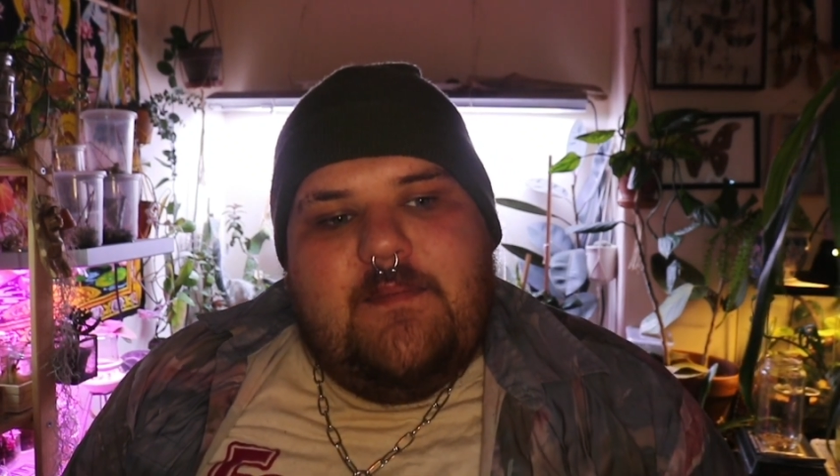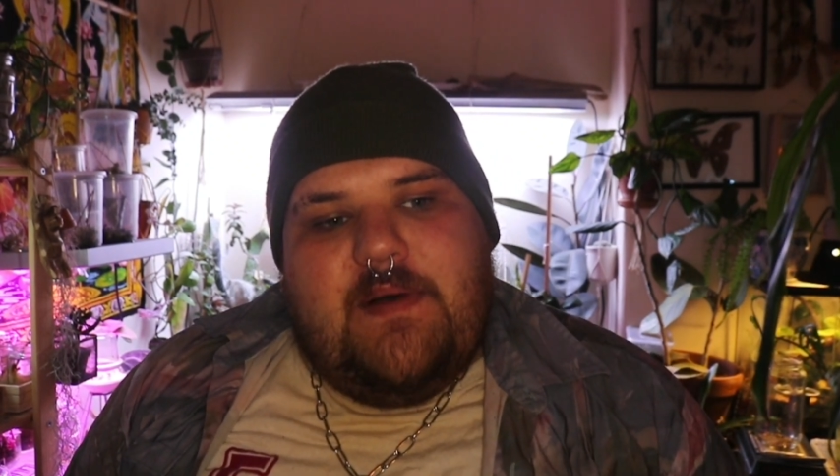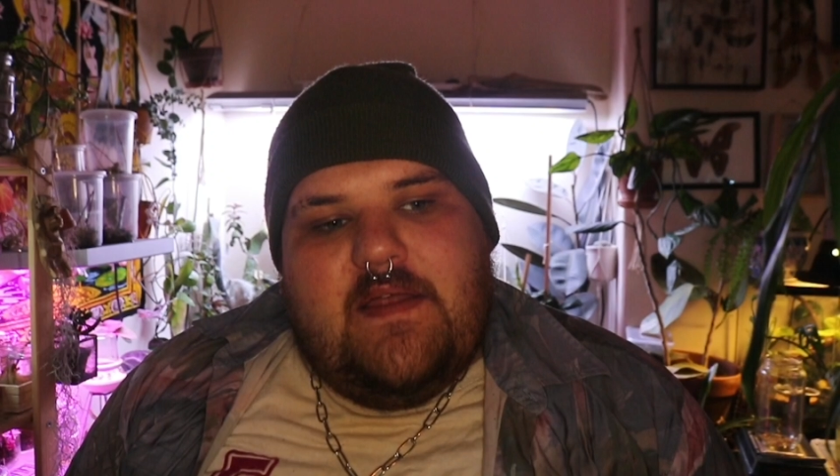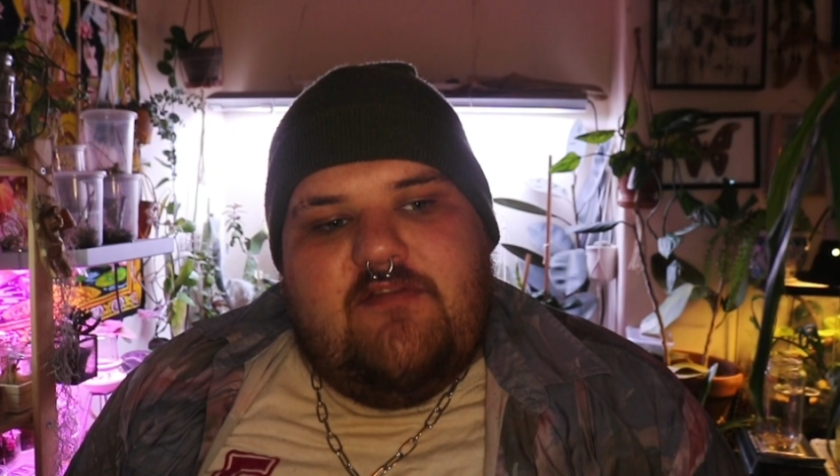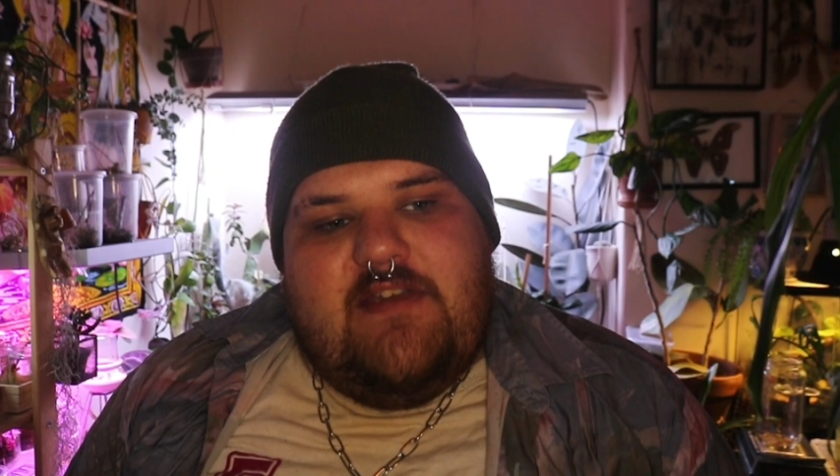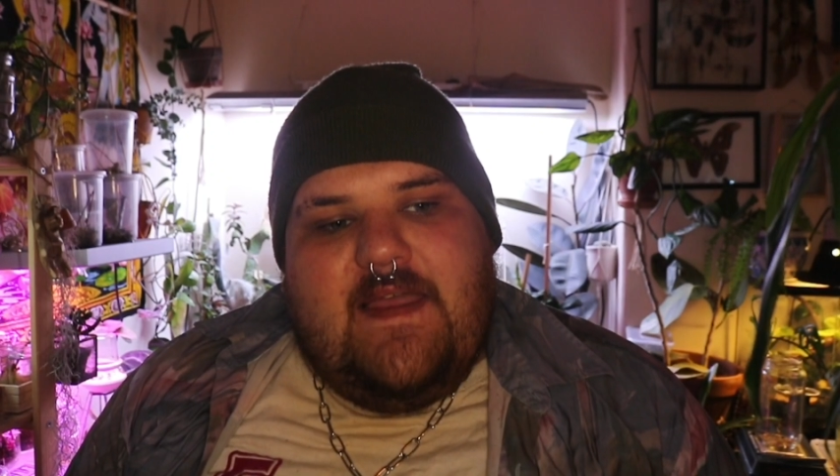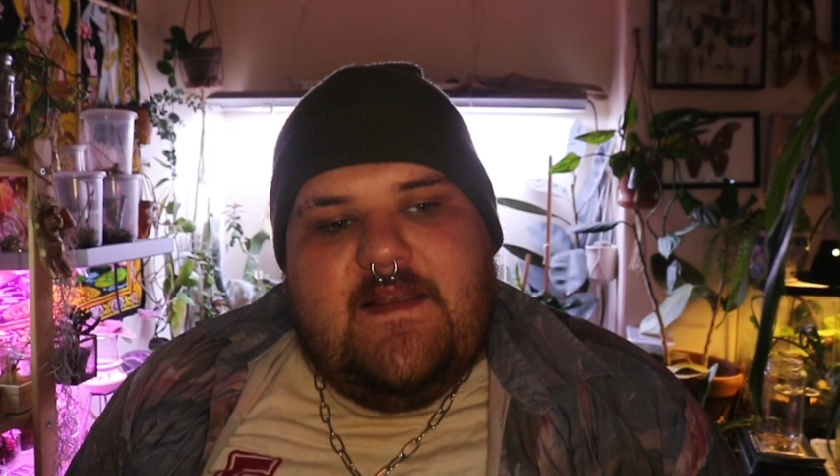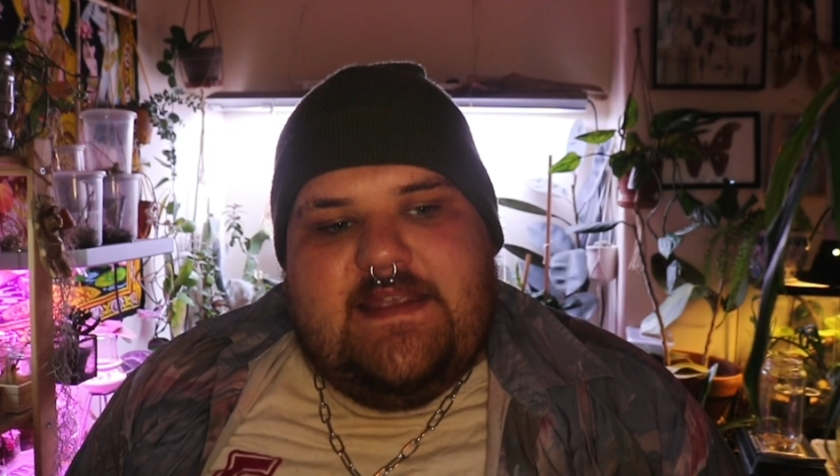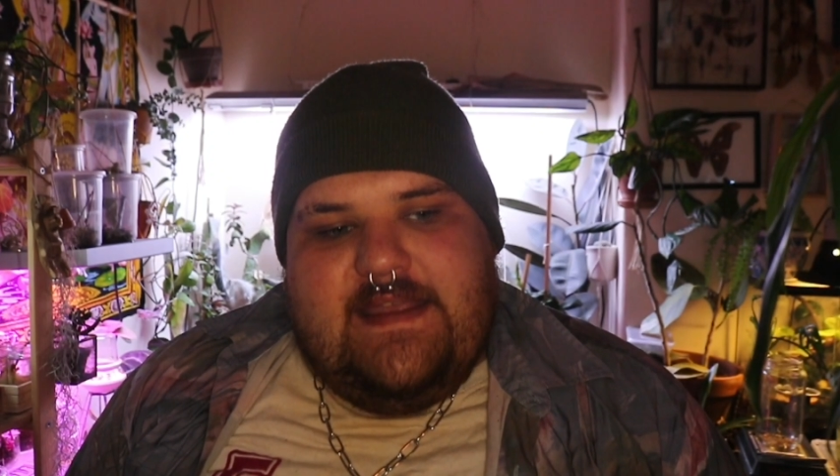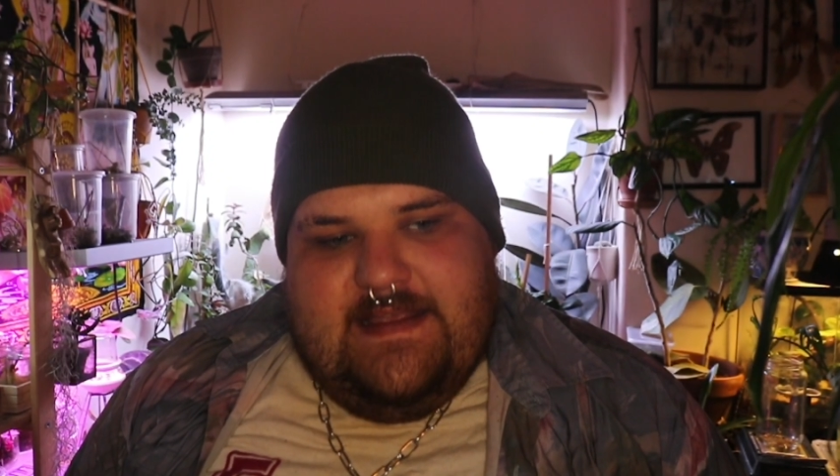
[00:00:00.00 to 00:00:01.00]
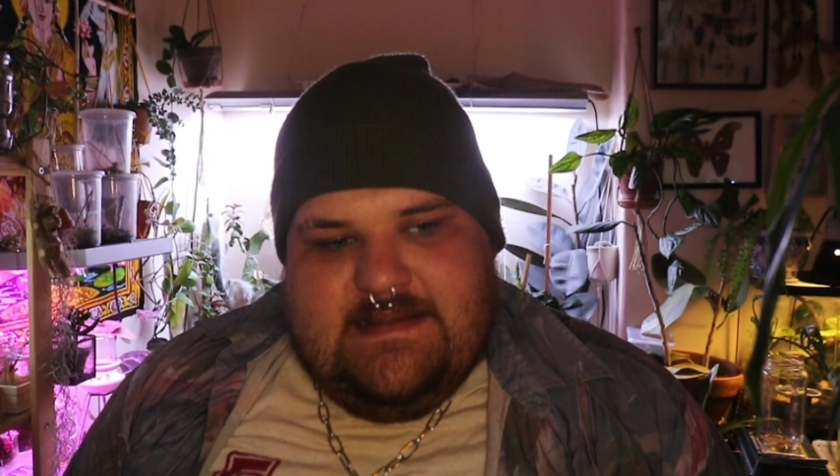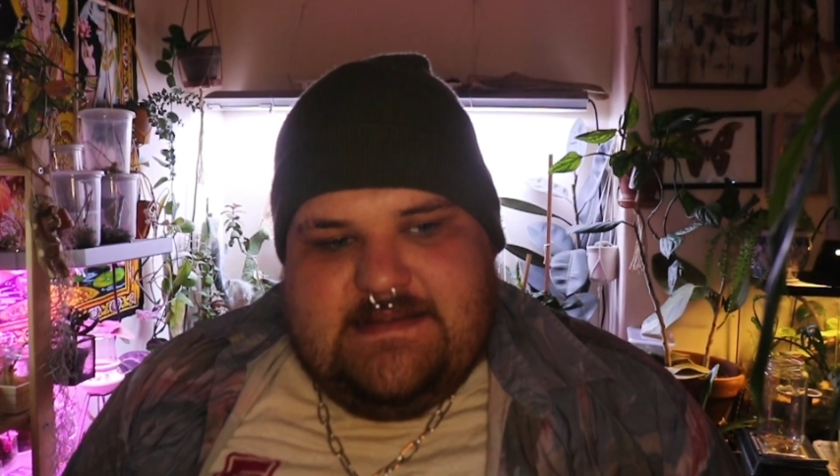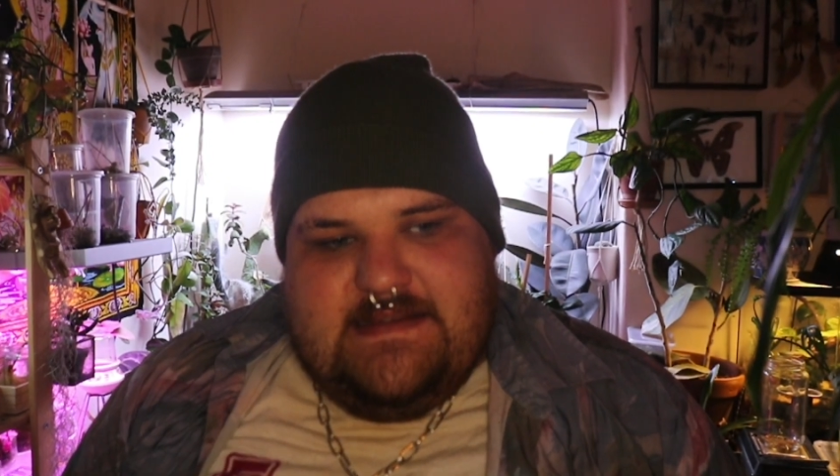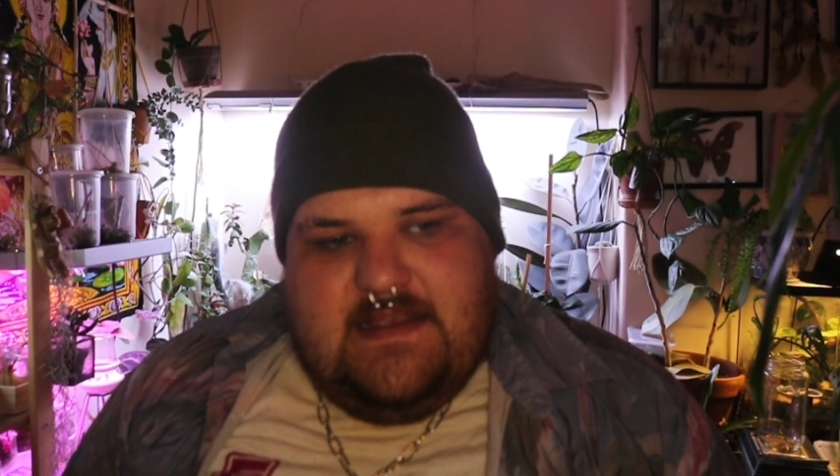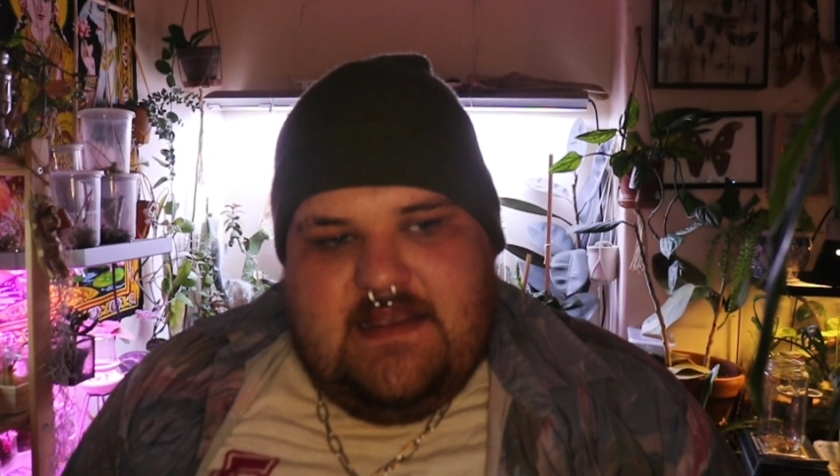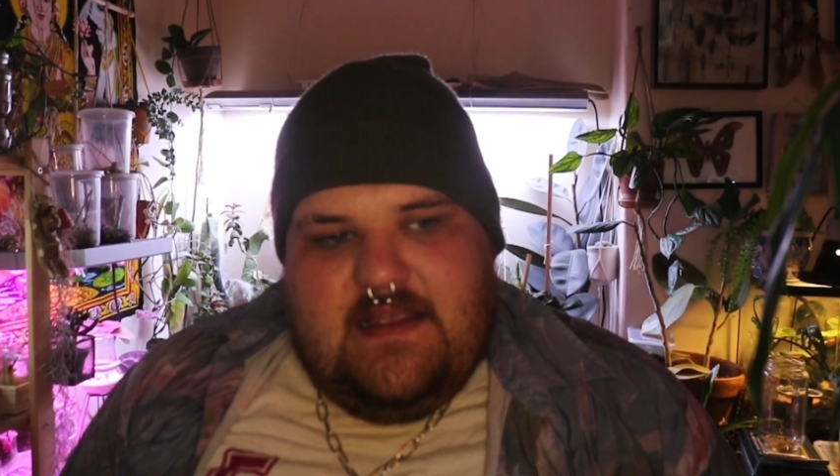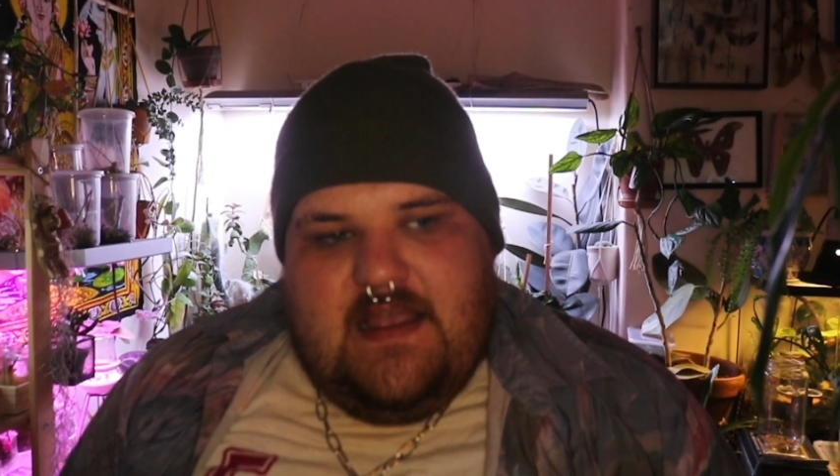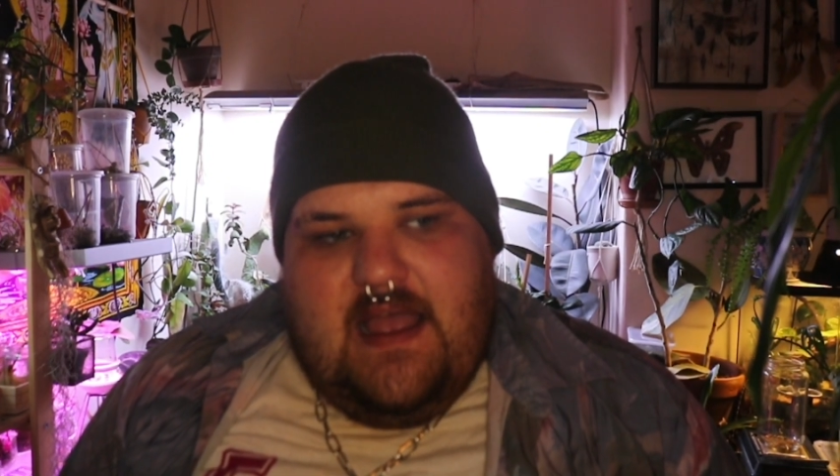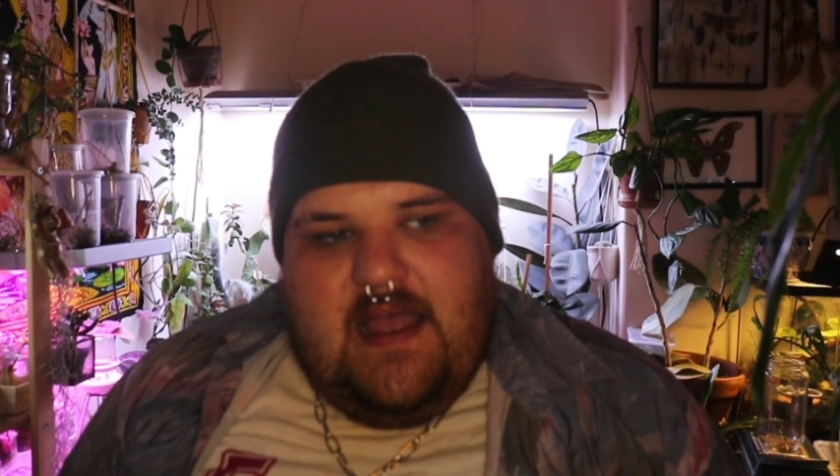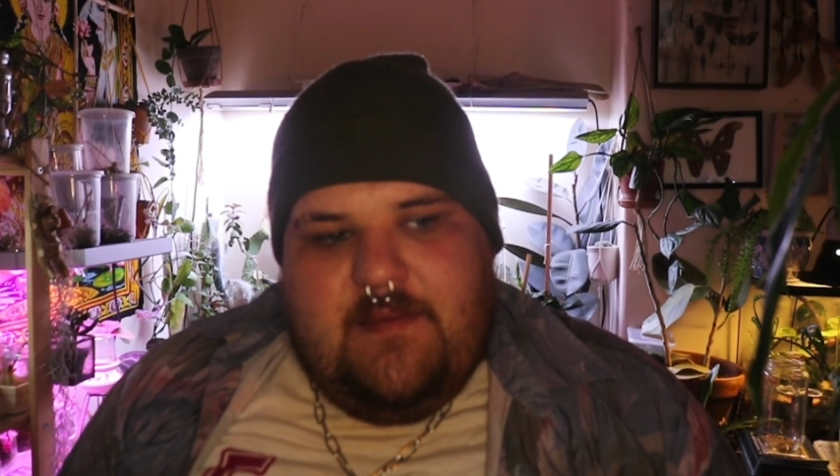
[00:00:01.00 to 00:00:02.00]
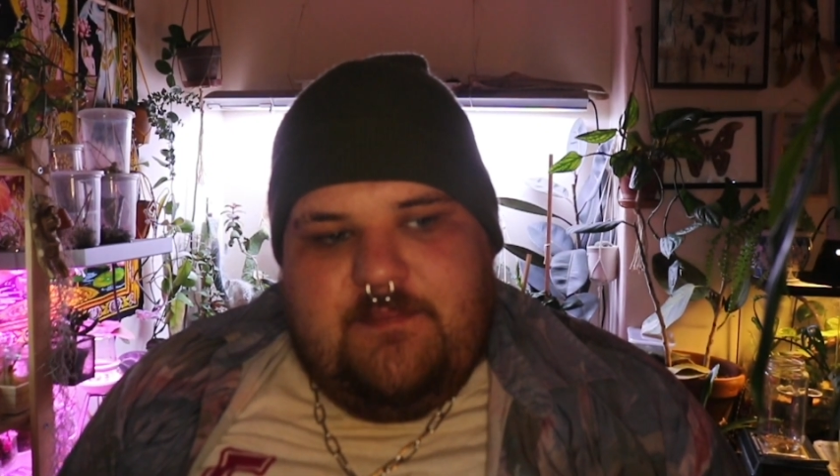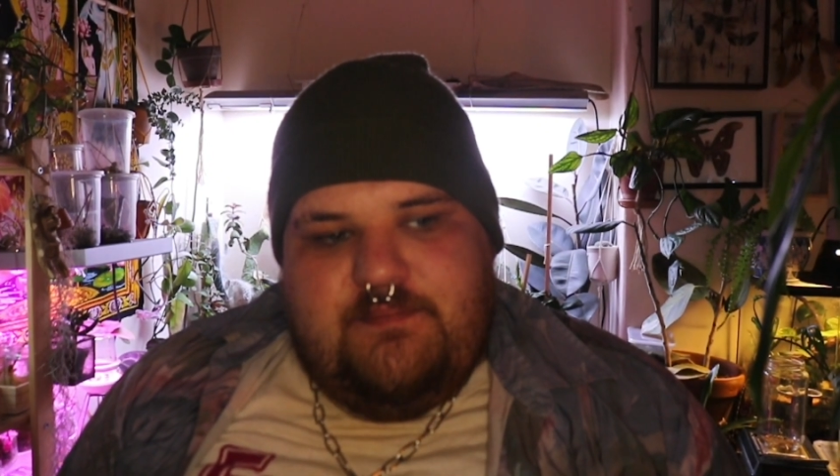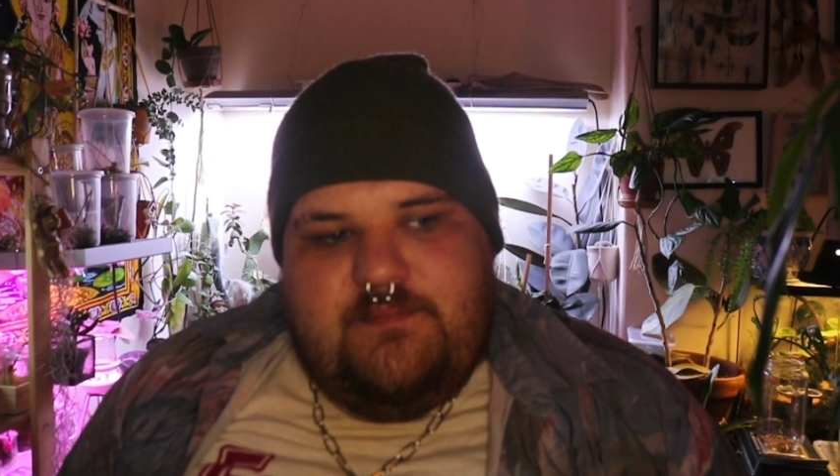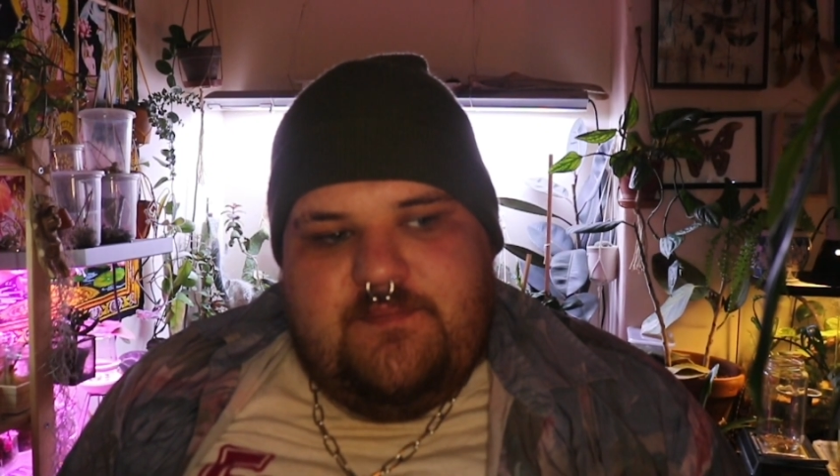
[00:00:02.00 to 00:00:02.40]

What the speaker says: But the reality is that